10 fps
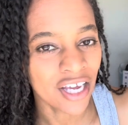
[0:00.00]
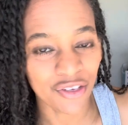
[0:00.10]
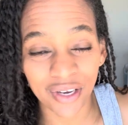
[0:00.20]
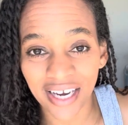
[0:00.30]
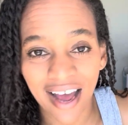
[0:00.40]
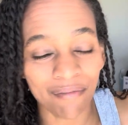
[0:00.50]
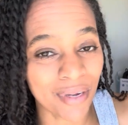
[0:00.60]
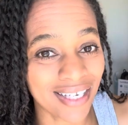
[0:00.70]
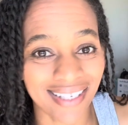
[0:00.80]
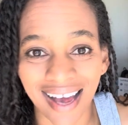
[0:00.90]
You can have
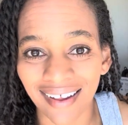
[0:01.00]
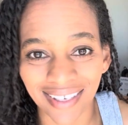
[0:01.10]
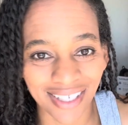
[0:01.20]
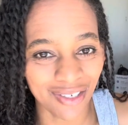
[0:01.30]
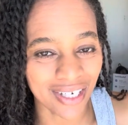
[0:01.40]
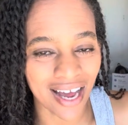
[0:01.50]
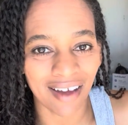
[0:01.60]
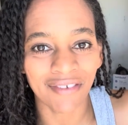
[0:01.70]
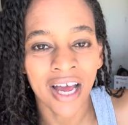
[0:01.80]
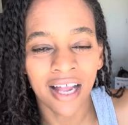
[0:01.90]
big salads. You can
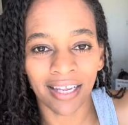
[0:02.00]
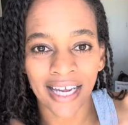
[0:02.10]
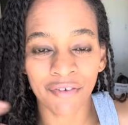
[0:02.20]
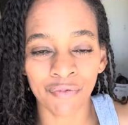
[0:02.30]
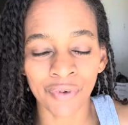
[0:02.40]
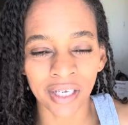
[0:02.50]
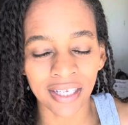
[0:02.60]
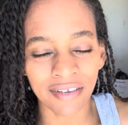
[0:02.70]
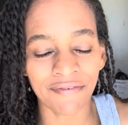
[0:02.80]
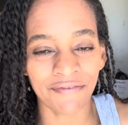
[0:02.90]
have like
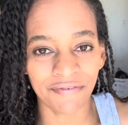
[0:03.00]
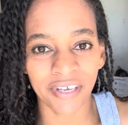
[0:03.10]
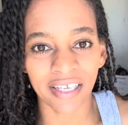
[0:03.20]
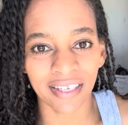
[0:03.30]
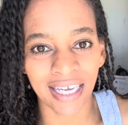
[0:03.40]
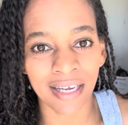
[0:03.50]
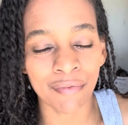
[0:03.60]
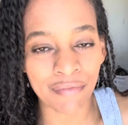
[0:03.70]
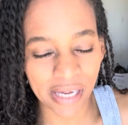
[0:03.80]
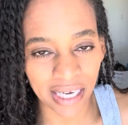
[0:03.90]
really
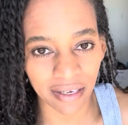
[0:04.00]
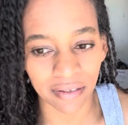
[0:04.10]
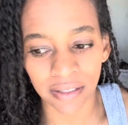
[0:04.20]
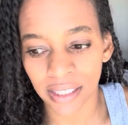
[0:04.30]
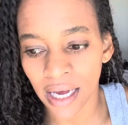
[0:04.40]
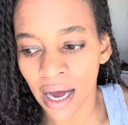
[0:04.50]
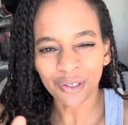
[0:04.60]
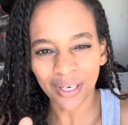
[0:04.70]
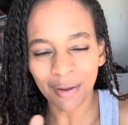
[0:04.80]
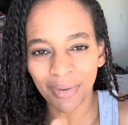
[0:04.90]
filling meals. You know
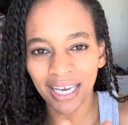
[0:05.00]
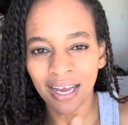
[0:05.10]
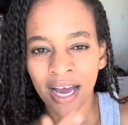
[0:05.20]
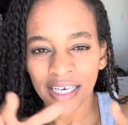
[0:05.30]
what I mean?